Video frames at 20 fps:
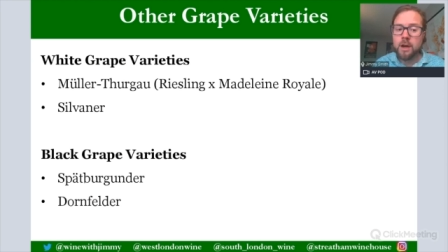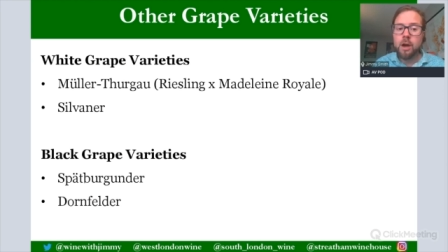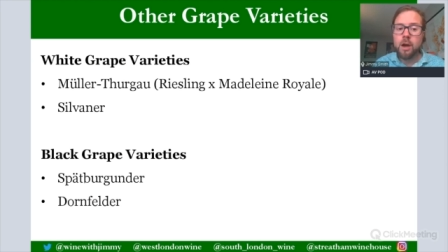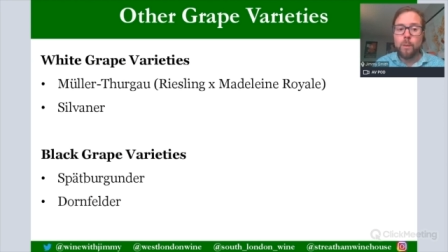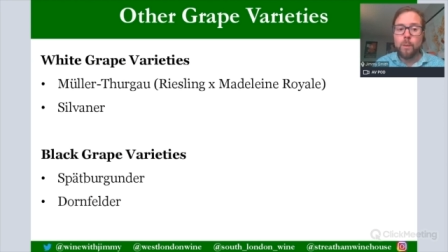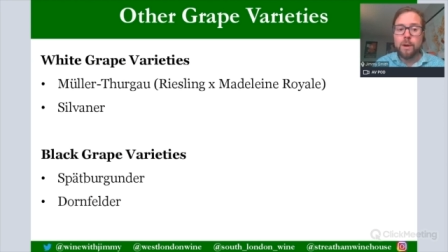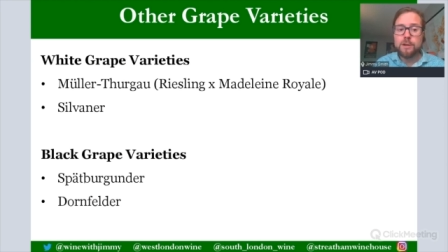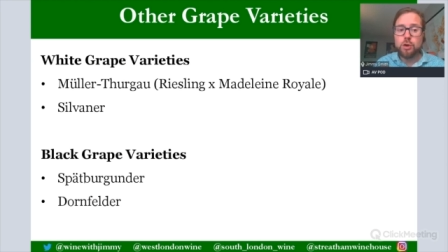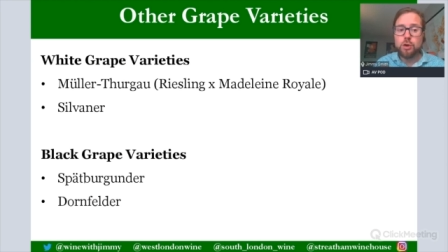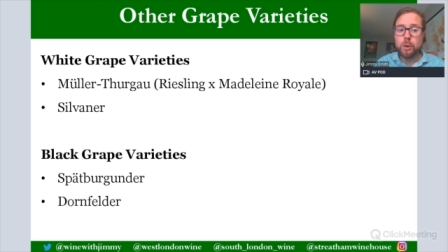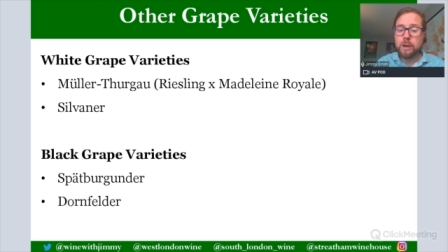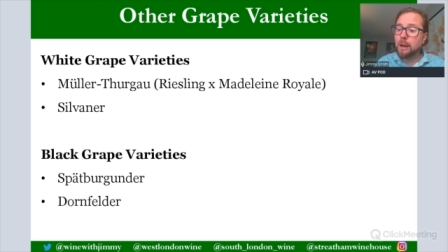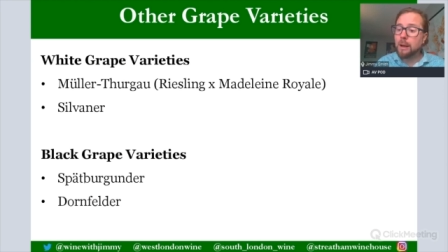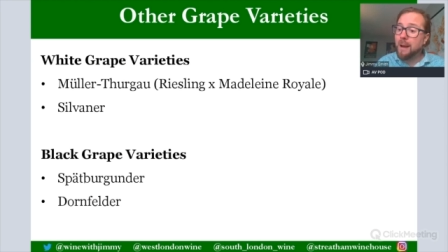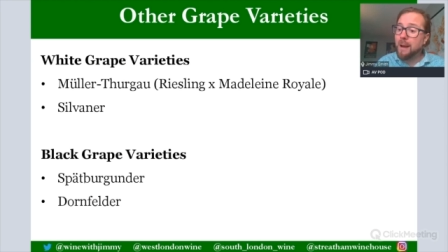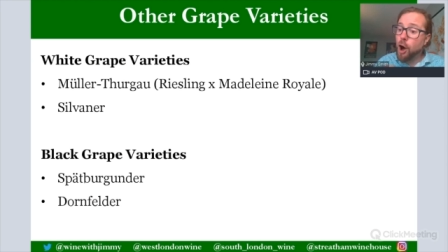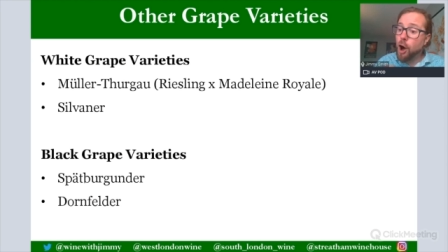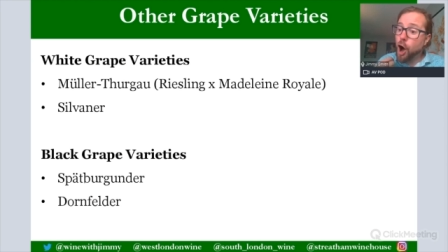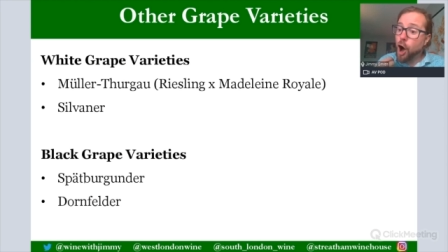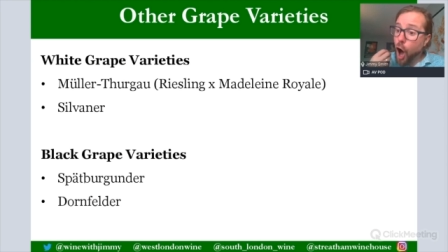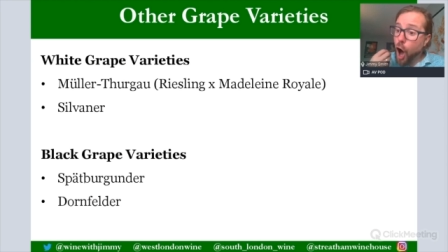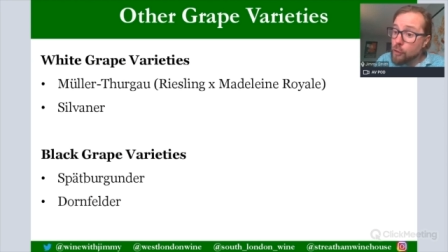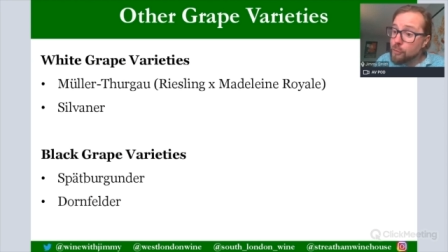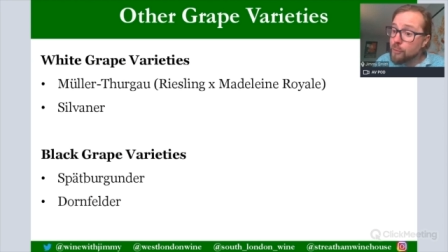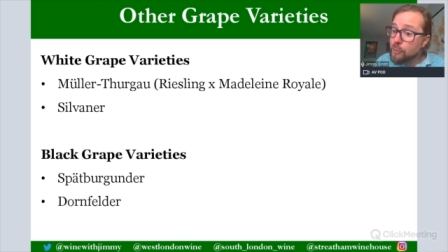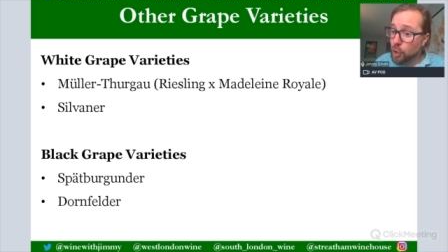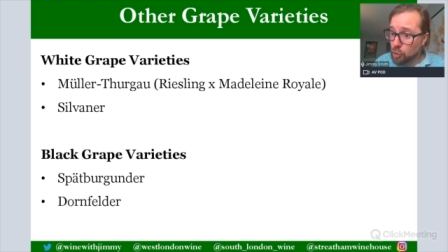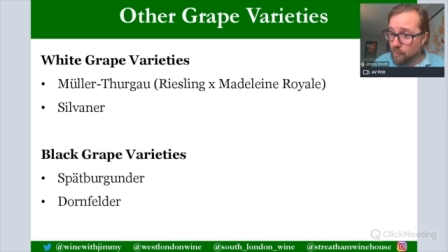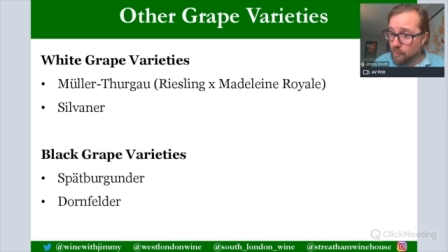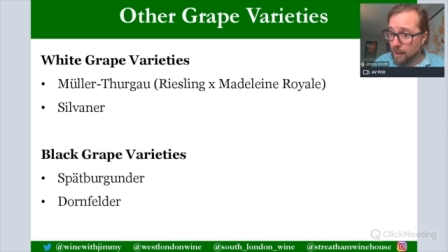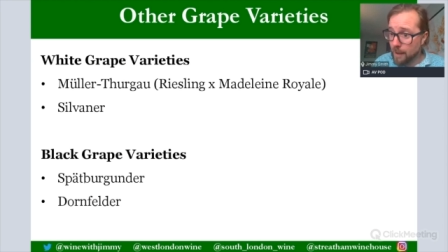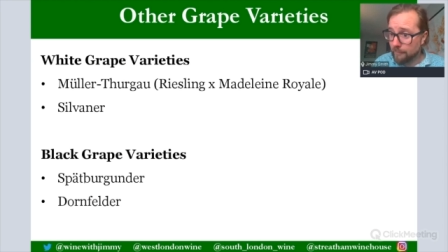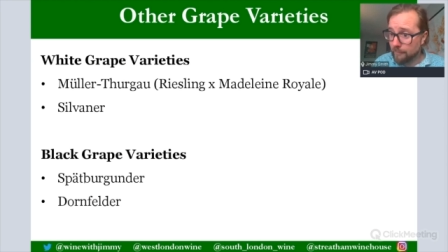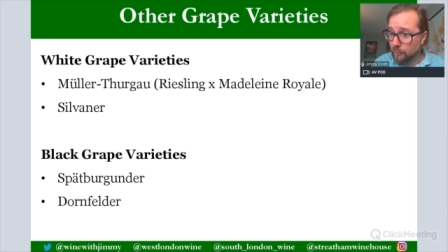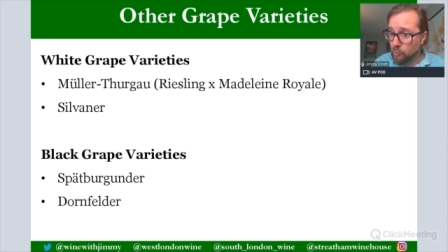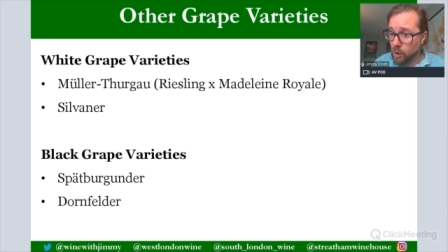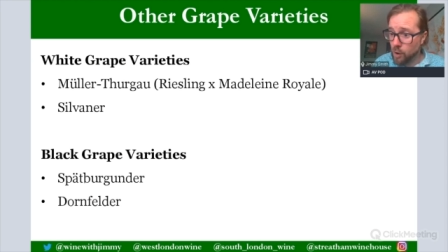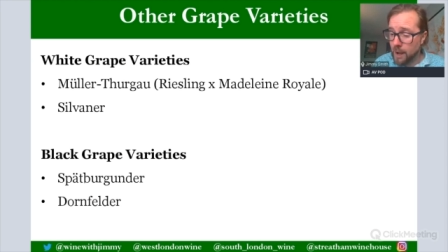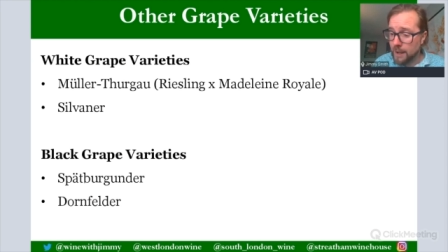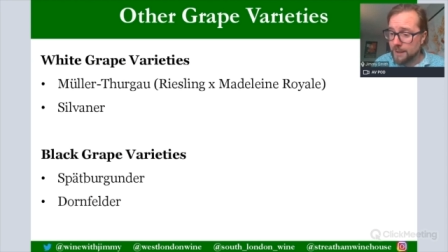We're talking about other grape
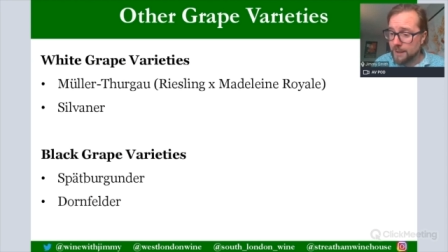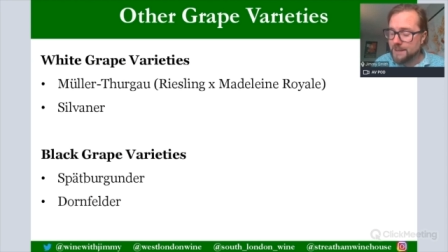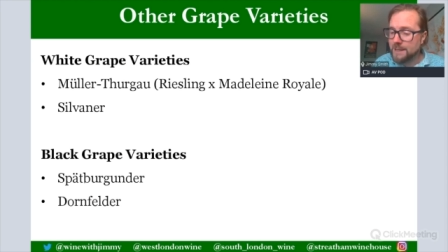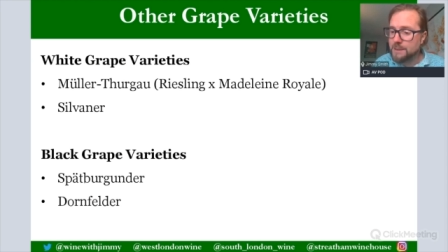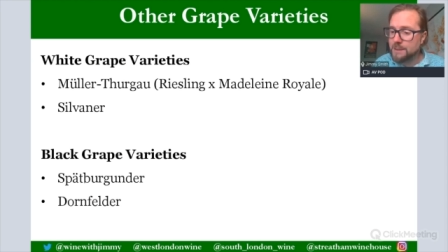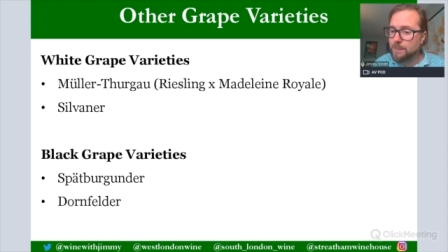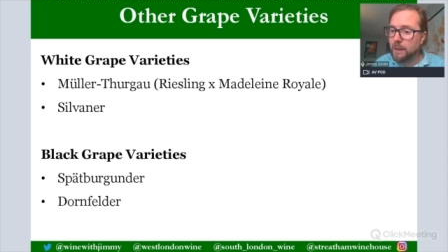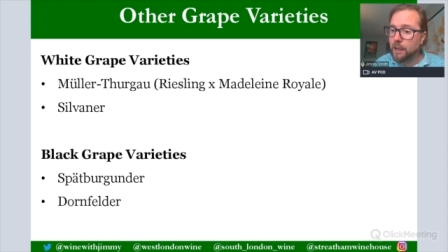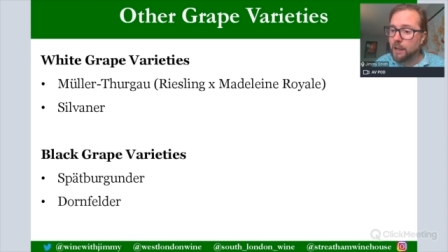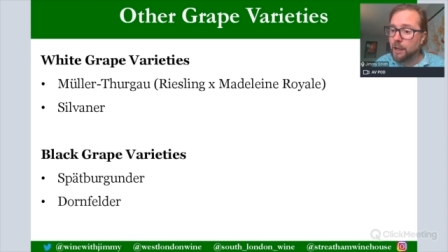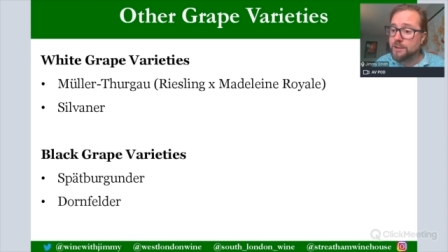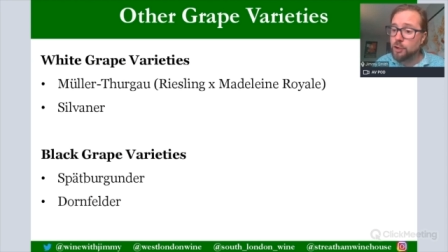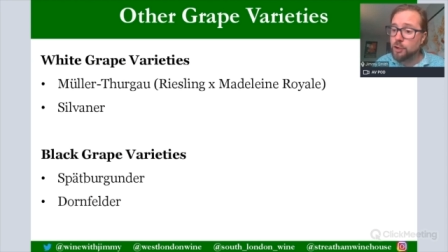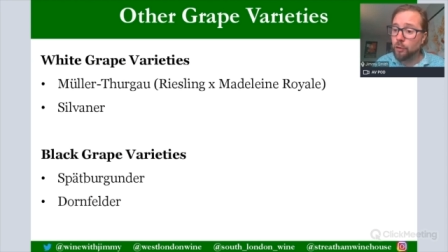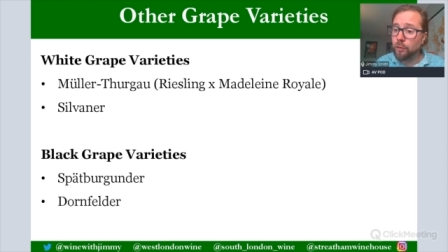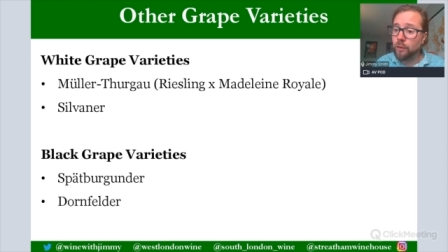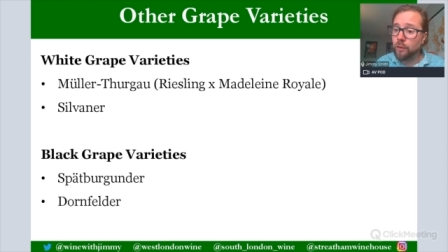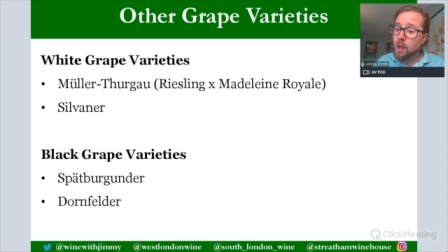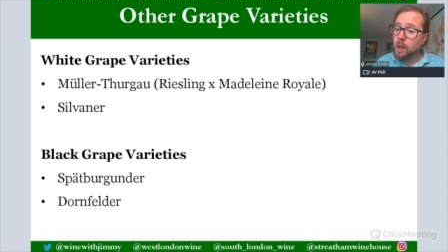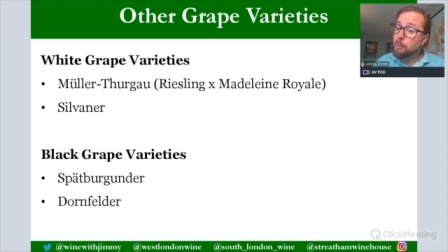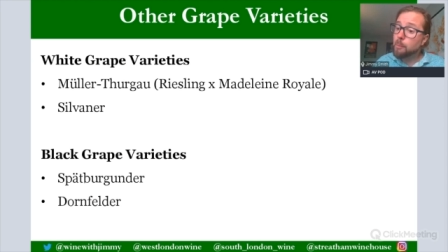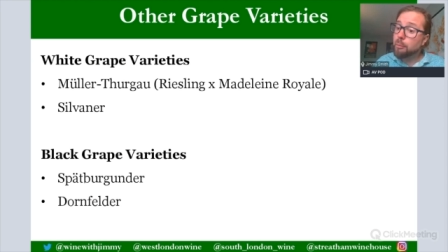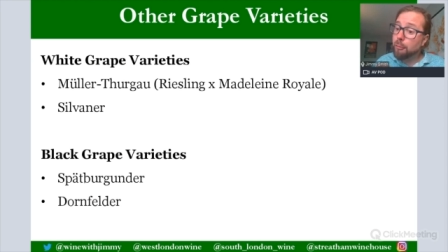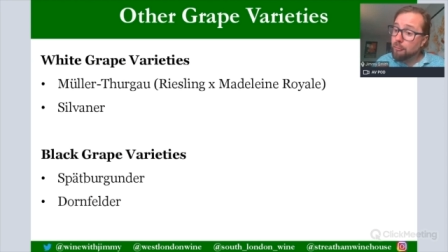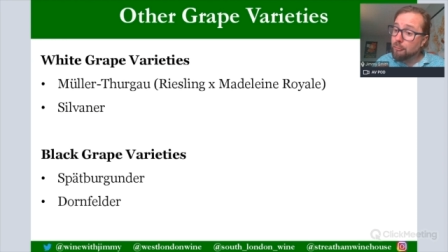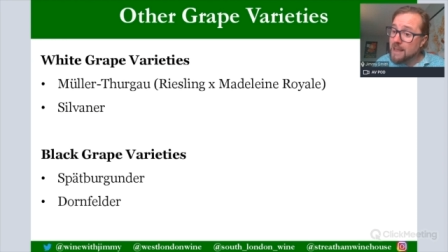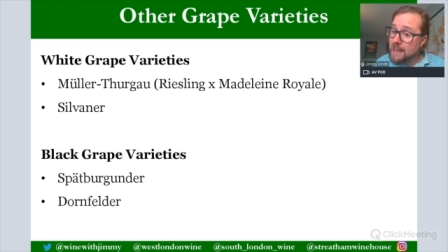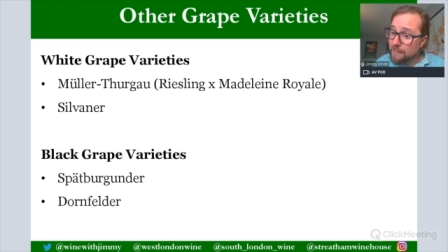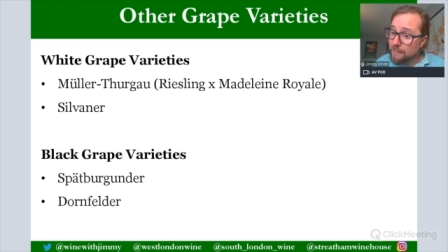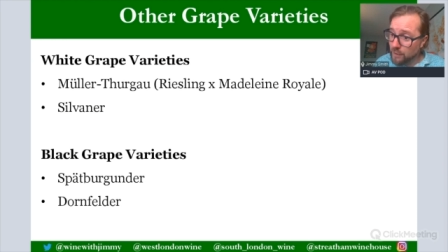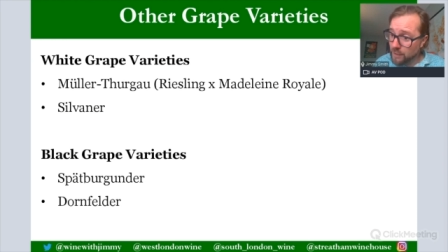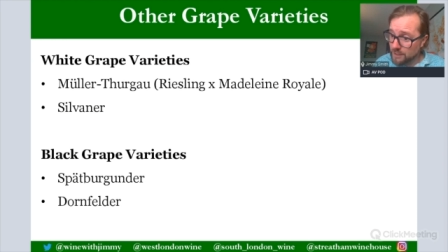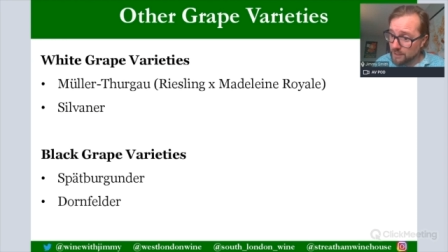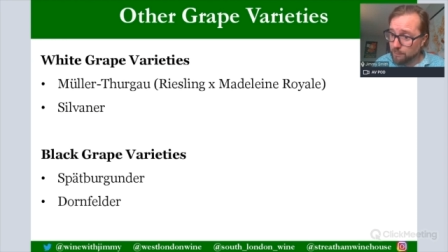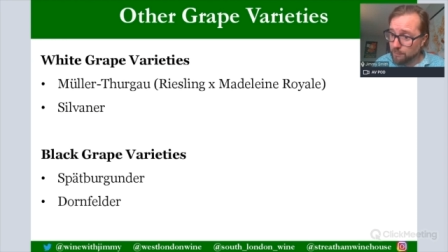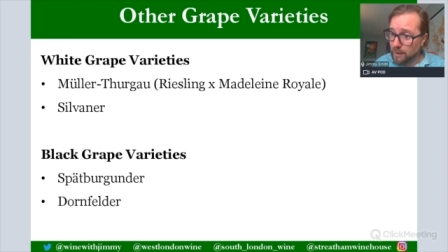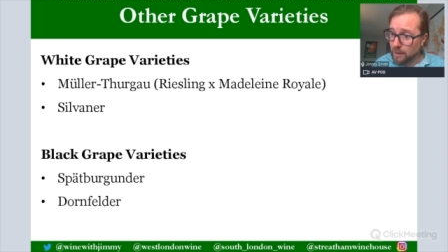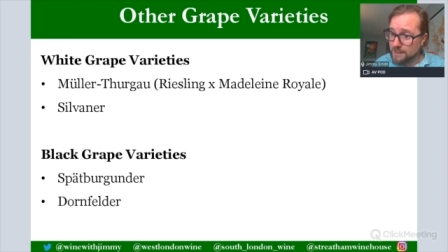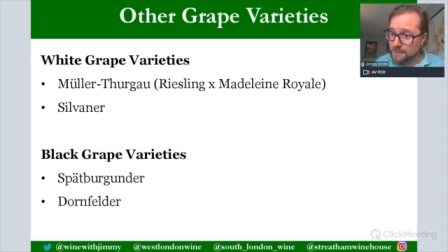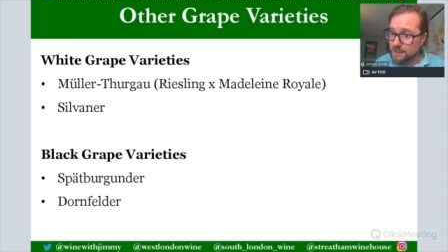varieties because on previous
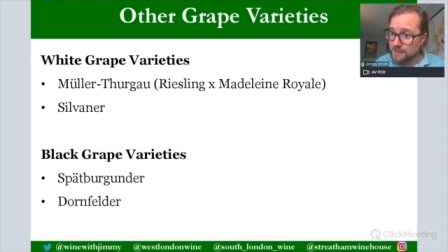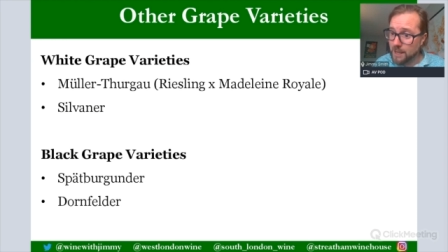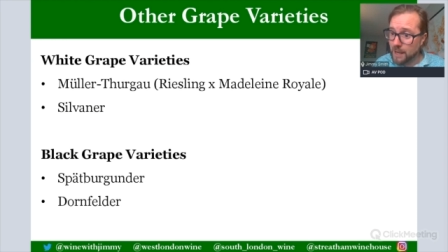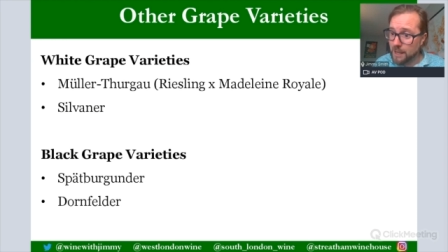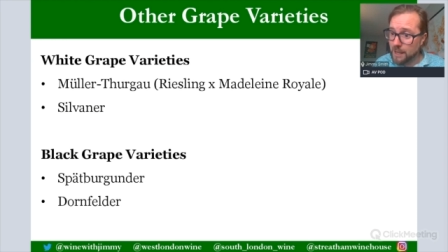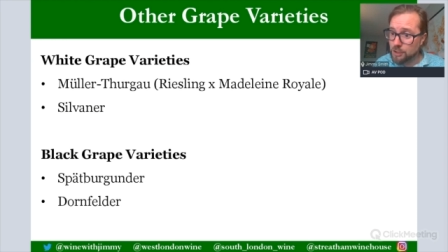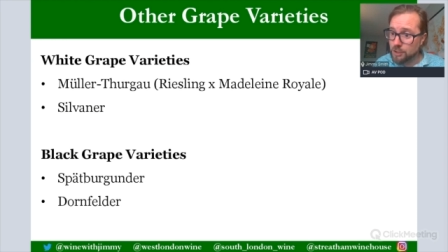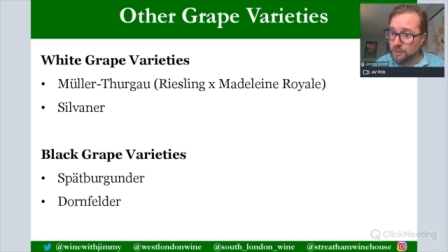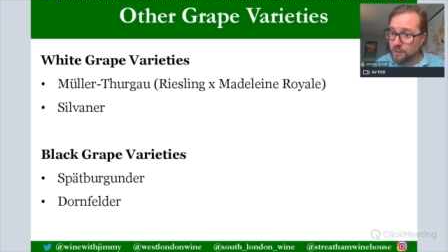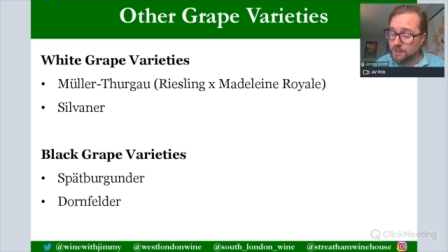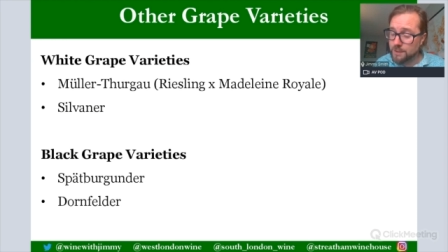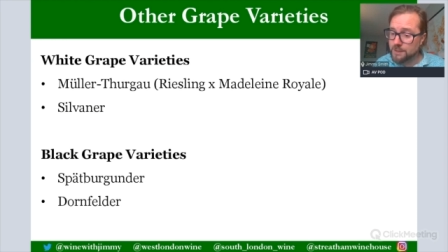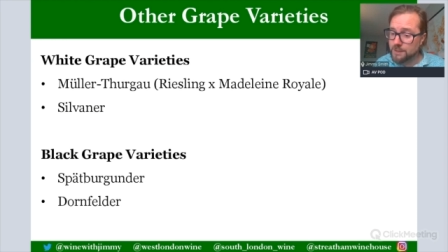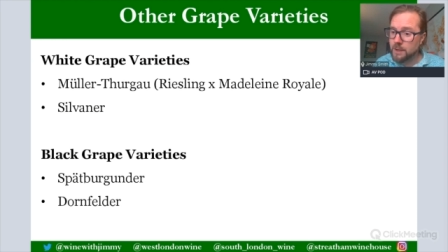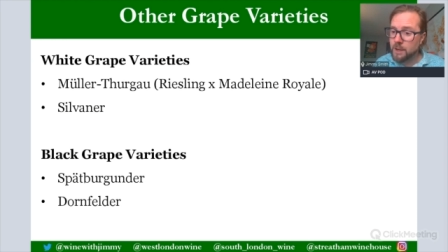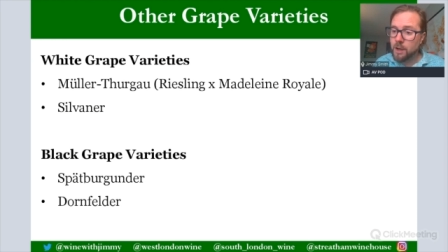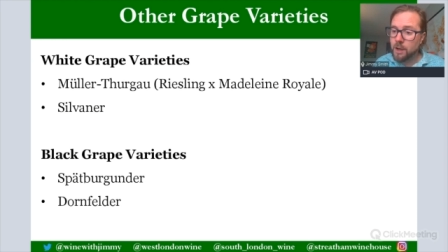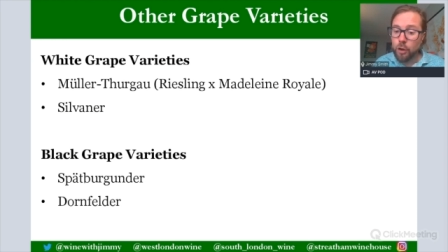presentations,